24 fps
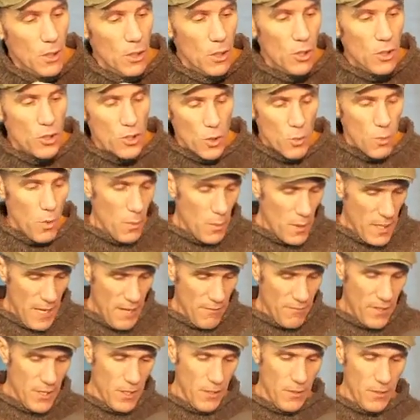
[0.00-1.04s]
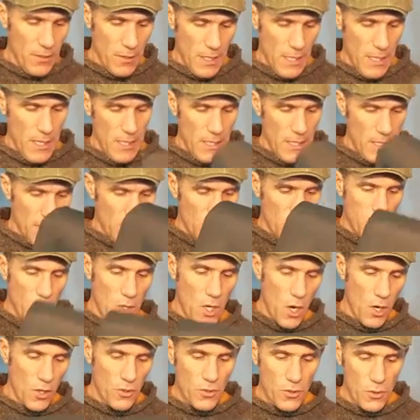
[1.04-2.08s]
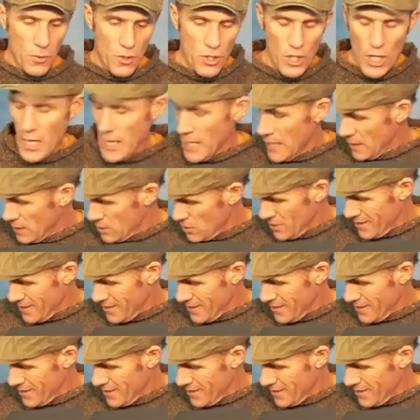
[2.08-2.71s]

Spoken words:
So what we have here is we also changed